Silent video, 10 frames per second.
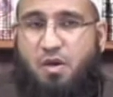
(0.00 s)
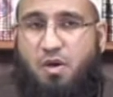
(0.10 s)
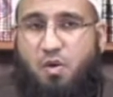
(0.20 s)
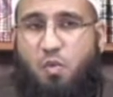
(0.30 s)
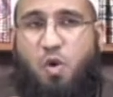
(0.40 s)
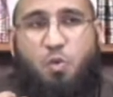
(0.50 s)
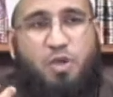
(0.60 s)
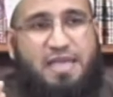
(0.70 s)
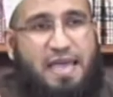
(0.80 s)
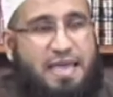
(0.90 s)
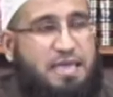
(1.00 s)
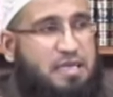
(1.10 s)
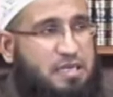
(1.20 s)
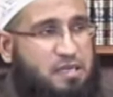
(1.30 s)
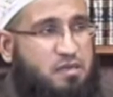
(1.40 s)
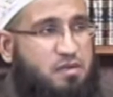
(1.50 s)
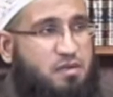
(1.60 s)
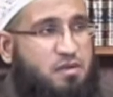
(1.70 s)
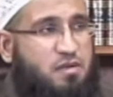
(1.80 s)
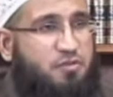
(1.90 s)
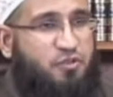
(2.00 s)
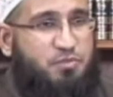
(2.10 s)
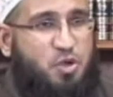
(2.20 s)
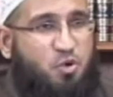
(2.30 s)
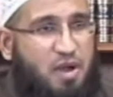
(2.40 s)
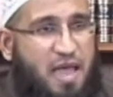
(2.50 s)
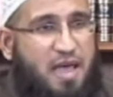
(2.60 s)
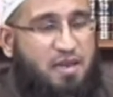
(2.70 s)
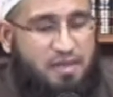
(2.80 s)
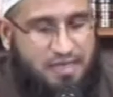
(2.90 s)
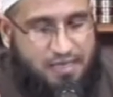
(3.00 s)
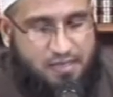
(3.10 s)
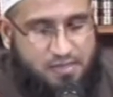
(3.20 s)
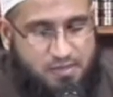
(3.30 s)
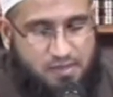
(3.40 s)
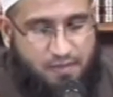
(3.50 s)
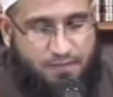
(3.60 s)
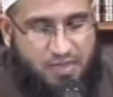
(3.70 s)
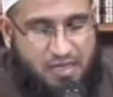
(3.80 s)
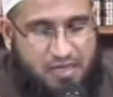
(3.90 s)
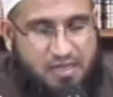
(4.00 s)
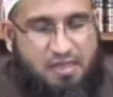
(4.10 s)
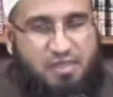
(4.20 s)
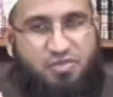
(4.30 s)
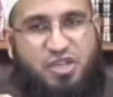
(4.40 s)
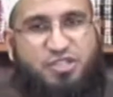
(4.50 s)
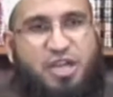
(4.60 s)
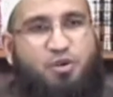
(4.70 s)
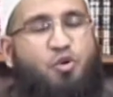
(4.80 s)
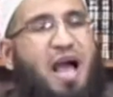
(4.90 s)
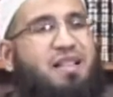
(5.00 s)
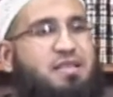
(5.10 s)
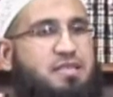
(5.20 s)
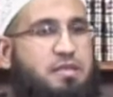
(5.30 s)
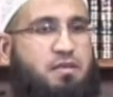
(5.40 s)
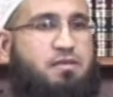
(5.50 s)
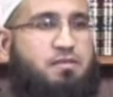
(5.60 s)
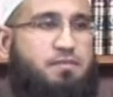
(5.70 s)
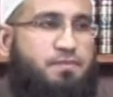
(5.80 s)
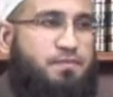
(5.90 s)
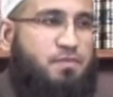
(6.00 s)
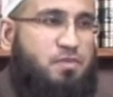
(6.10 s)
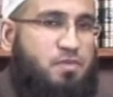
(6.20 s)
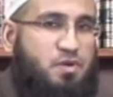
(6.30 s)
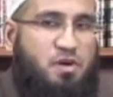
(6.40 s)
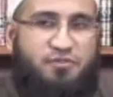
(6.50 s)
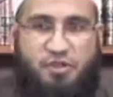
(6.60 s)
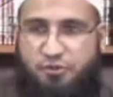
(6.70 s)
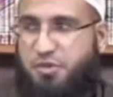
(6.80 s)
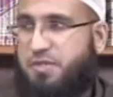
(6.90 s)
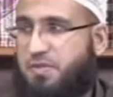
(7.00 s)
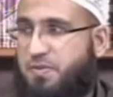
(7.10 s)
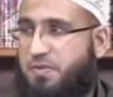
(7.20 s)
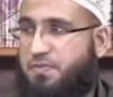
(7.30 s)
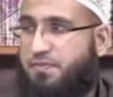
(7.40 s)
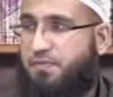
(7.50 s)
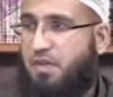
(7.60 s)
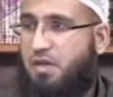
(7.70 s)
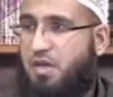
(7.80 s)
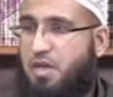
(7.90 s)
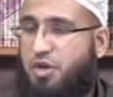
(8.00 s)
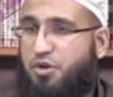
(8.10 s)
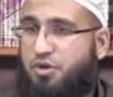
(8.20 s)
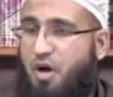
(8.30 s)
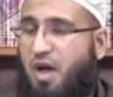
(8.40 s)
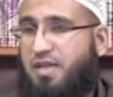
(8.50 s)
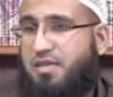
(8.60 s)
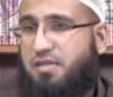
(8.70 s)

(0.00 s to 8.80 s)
what we gain from the Qur'an is the generality of the verses, not